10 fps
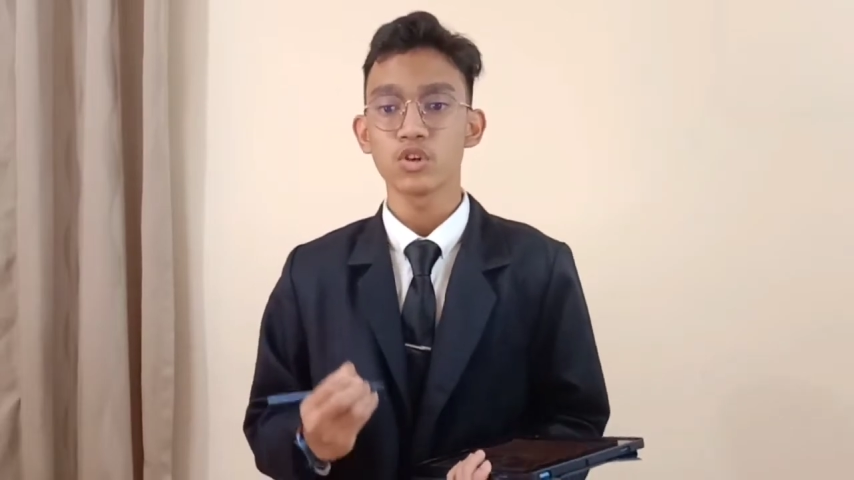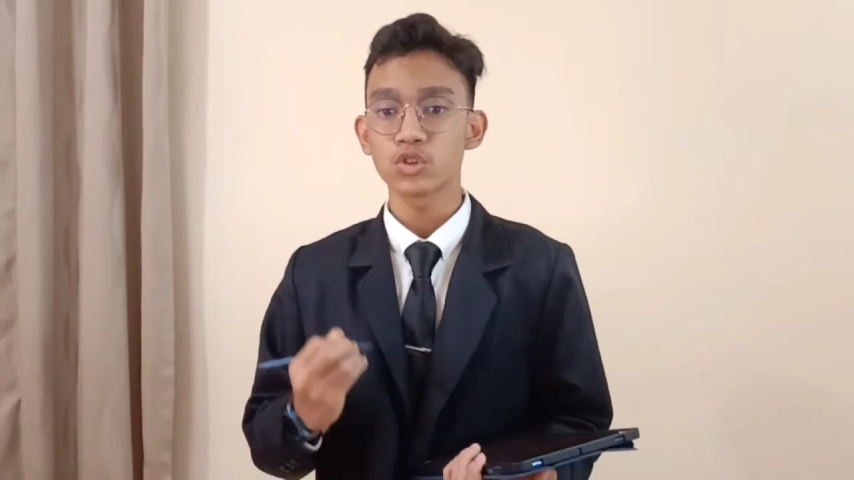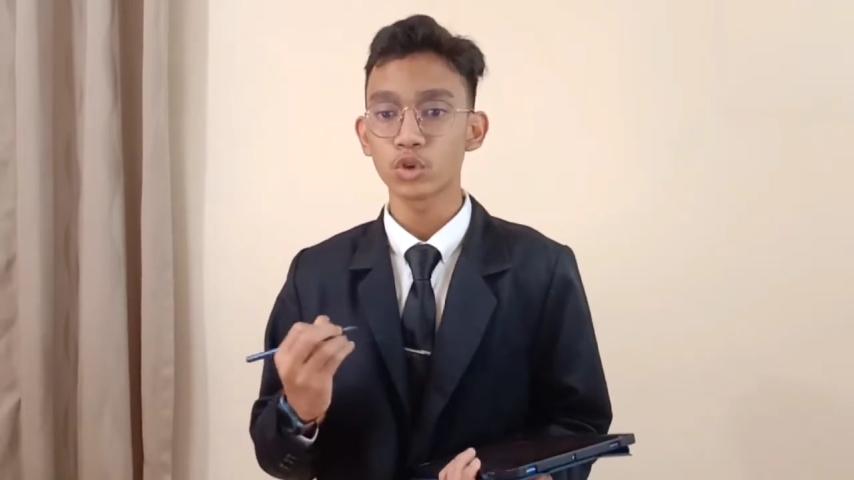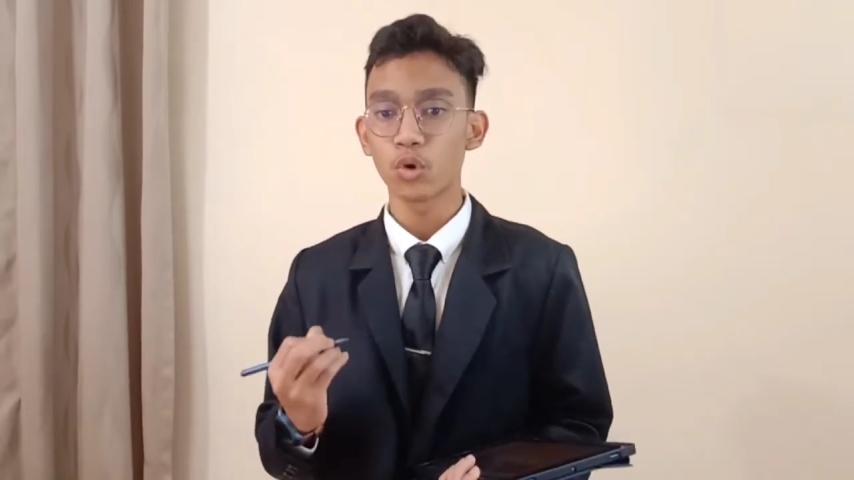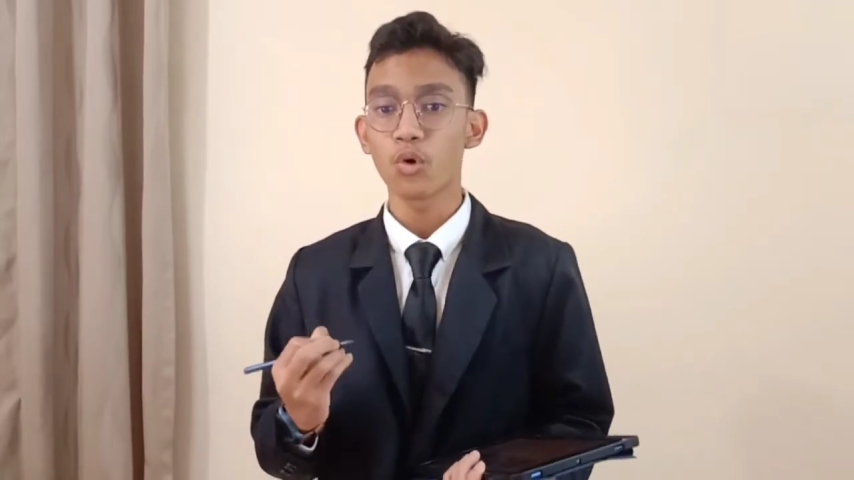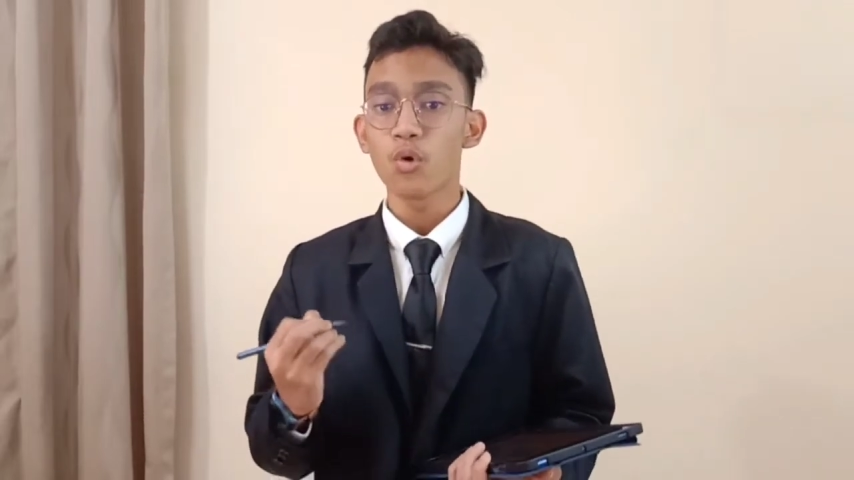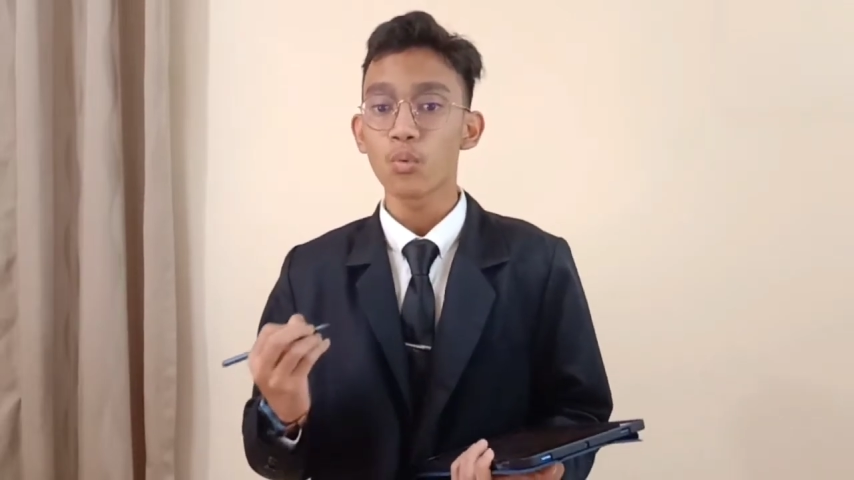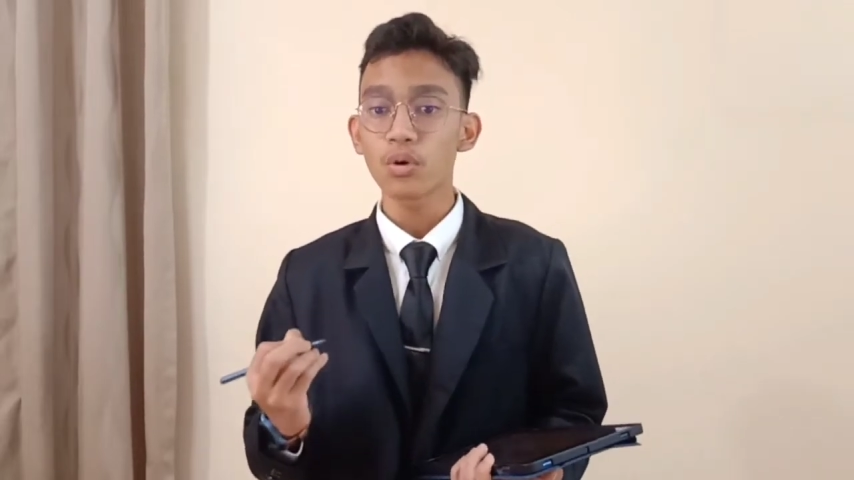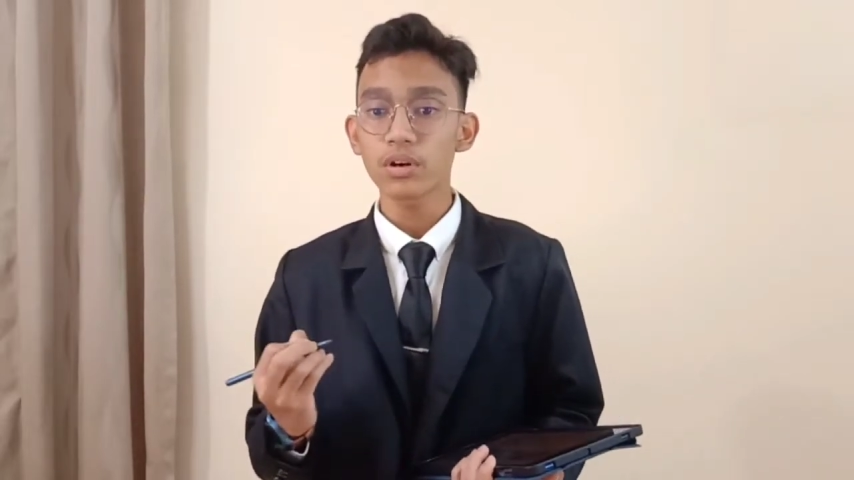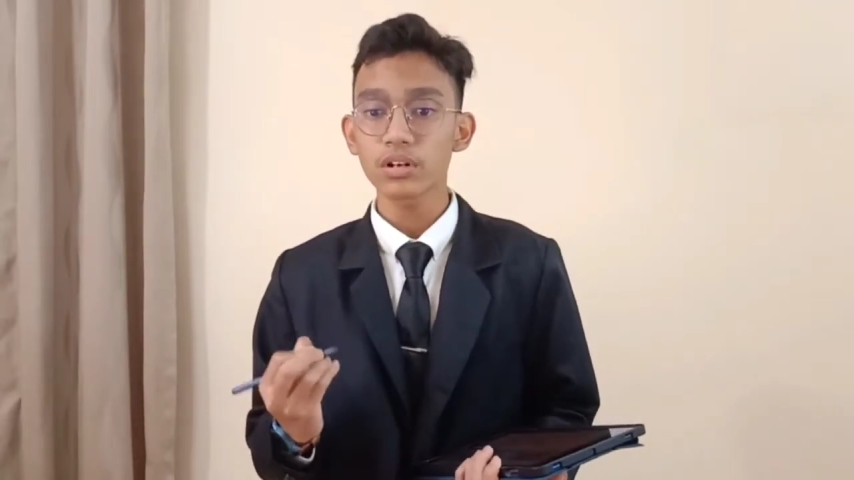so
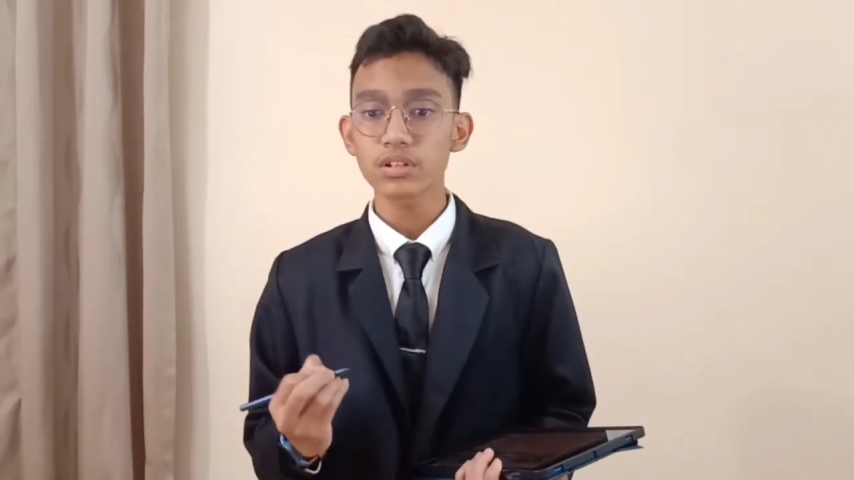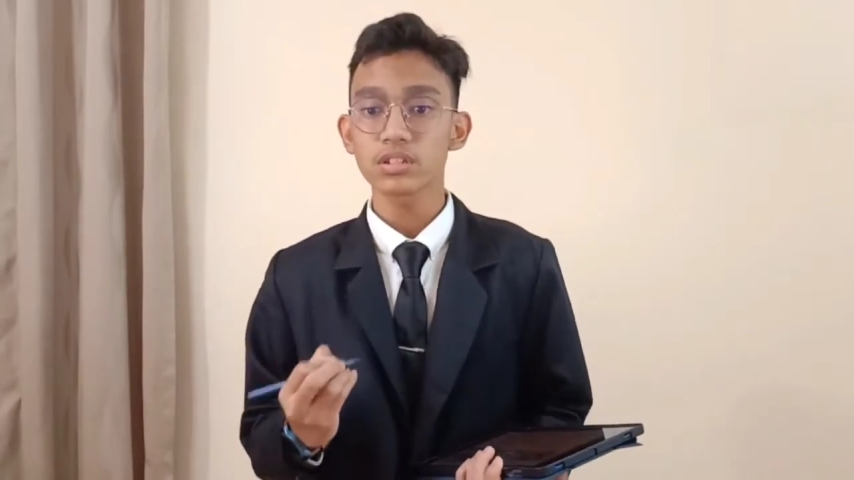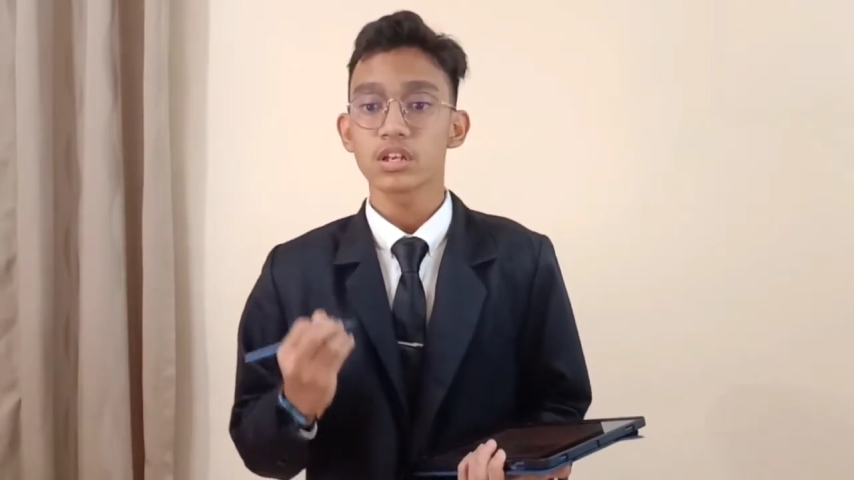workers